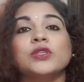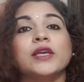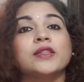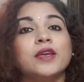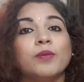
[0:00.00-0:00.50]

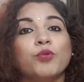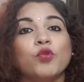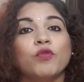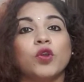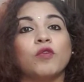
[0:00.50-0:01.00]
take the
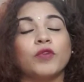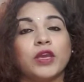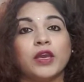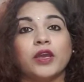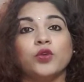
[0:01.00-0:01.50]
approval of
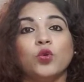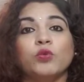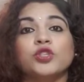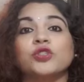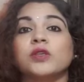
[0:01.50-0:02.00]
AIU,
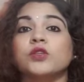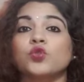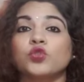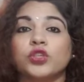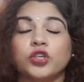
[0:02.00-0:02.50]
which is
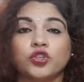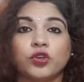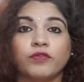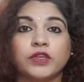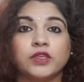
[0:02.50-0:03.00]

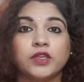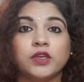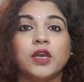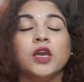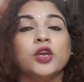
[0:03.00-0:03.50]
Association of
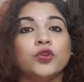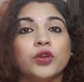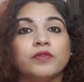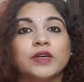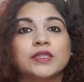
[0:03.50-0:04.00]
Indian
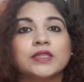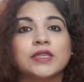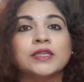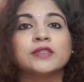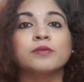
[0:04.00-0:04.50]

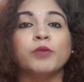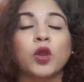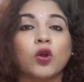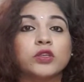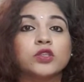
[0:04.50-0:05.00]
Universities,
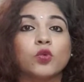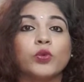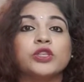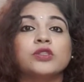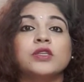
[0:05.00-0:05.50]
because of
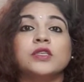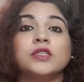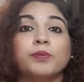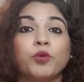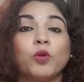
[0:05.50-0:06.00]
which the
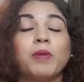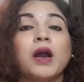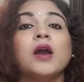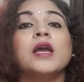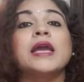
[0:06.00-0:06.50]

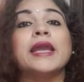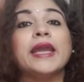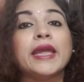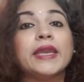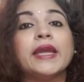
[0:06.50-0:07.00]
diploma
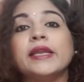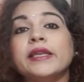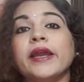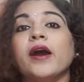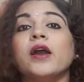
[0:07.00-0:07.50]
in
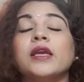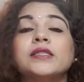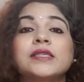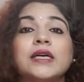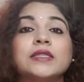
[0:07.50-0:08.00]
India
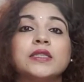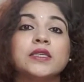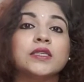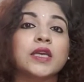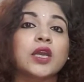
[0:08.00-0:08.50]
is
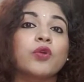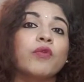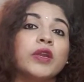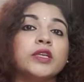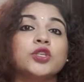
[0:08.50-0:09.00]
considered
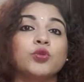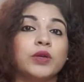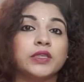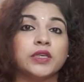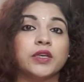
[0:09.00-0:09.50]
equivalent to
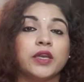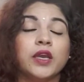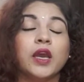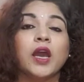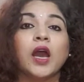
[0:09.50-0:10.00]
a
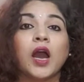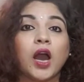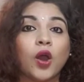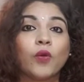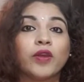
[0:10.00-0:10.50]
degree.
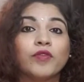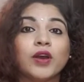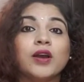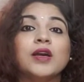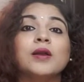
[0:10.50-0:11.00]

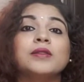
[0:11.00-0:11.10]
However,